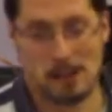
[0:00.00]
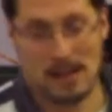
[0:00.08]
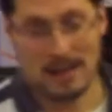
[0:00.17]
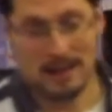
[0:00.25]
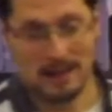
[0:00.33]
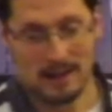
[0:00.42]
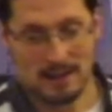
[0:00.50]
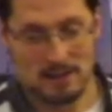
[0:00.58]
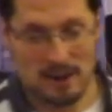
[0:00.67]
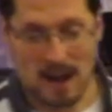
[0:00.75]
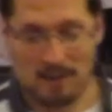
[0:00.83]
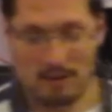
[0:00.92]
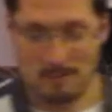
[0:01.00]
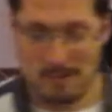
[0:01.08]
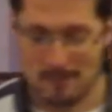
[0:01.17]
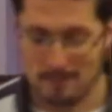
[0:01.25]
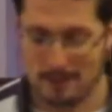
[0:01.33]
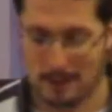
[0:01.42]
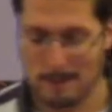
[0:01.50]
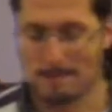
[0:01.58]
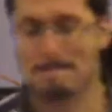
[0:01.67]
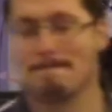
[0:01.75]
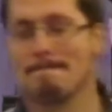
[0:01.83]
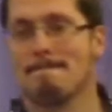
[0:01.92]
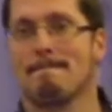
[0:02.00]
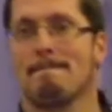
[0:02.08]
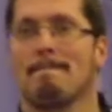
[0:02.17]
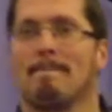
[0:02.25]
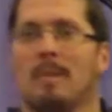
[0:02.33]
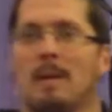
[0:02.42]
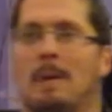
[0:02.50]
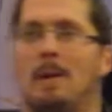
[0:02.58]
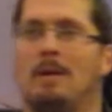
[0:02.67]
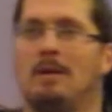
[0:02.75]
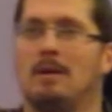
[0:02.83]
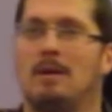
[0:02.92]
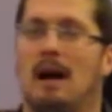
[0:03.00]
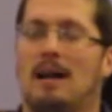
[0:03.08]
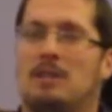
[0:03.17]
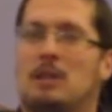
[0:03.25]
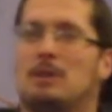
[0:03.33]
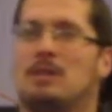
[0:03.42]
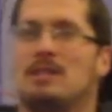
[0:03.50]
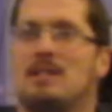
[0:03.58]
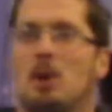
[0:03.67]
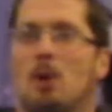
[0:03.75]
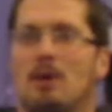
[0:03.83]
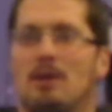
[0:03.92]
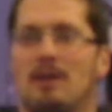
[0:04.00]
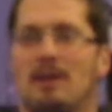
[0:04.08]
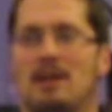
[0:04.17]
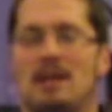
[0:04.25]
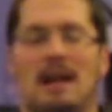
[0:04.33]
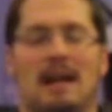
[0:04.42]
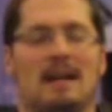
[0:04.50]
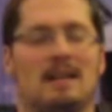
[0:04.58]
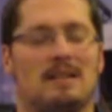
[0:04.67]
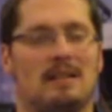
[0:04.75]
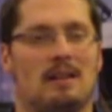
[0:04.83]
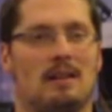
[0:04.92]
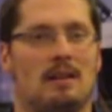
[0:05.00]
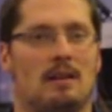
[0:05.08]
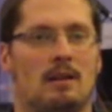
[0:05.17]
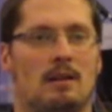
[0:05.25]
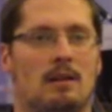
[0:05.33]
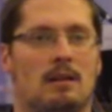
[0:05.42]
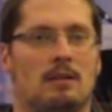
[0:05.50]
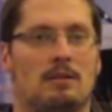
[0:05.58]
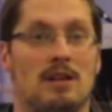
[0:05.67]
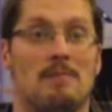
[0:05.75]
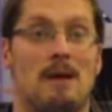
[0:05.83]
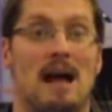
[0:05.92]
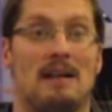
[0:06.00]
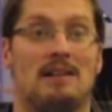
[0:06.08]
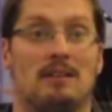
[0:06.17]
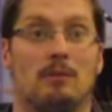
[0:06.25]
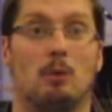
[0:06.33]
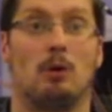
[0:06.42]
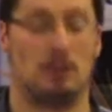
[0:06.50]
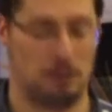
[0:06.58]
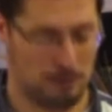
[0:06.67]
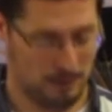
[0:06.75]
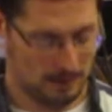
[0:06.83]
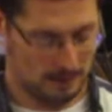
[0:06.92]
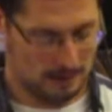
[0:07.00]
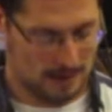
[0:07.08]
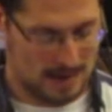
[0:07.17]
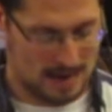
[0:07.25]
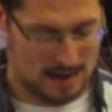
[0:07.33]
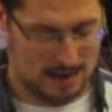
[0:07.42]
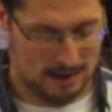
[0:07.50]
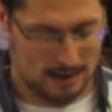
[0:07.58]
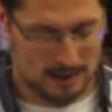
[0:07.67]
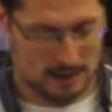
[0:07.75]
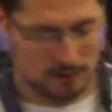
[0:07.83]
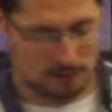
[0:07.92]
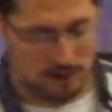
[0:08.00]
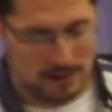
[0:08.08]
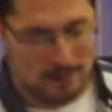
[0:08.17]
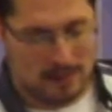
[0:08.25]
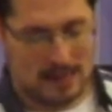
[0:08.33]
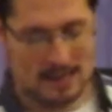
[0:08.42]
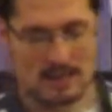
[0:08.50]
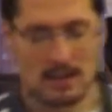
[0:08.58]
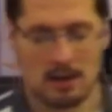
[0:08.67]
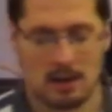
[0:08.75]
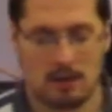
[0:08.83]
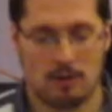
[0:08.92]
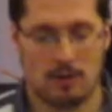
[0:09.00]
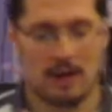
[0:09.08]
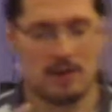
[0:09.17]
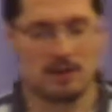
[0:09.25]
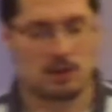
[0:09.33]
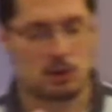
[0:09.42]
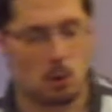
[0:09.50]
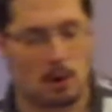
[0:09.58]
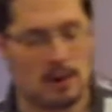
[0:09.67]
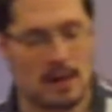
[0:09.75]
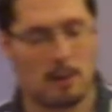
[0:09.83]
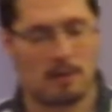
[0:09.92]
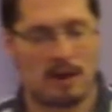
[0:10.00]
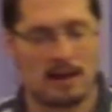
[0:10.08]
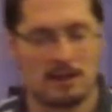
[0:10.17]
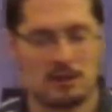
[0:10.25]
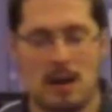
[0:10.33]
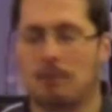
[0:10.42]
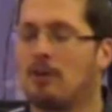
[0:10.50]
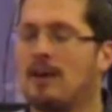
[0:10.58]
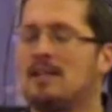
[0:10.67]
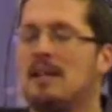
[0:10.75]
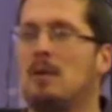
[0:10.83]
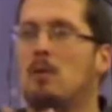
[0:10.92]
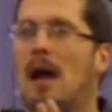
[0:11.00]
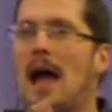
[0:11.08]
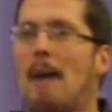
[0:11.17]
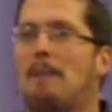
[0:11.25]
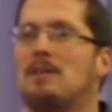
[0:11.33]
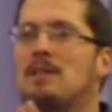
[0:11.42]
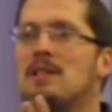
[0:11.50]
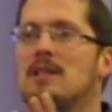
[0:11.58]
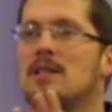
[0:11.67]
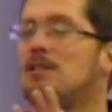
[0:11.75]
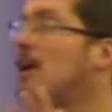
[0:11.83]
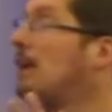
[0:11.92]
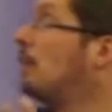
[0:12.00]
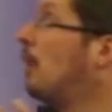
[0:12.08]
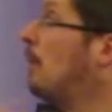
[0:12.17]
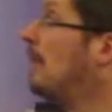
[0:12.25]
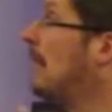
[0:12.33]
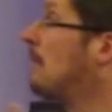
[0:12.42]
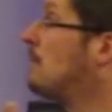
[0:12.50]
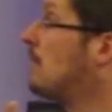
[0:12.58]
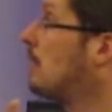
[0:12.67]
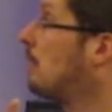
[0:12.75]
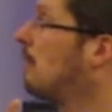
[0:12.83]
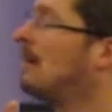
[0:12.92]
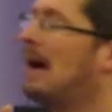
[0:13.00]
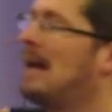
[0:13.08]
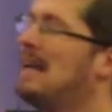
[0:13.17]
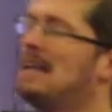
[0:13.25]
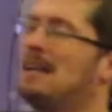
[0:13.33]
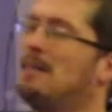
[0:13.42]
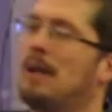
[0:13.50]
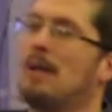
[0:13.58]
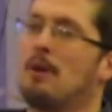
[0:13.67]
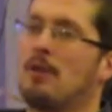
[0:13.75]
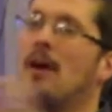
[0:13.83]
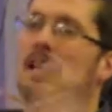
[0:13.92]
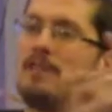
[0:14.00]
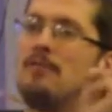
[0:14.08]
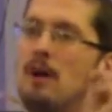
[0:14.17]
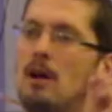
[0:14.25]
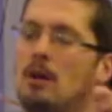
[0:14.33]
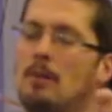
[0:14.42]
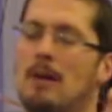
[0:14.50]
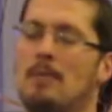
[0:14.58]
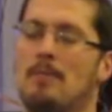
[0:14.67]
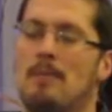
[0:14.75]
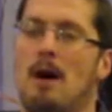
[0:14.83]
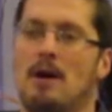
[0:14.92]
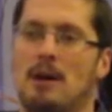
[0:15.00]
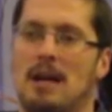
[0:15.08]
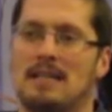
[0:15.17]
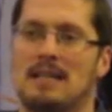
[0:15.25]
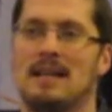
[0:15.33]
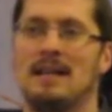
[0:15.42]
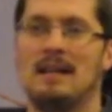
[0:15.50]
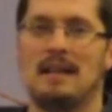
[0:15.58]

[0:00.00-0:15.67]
But then I remember God uses the ordinary day to impact the world. And it's funny because in the story that we read in chapter 18, what happens is Jethro he didn't become a Christ follower, but I'm going to modernize it.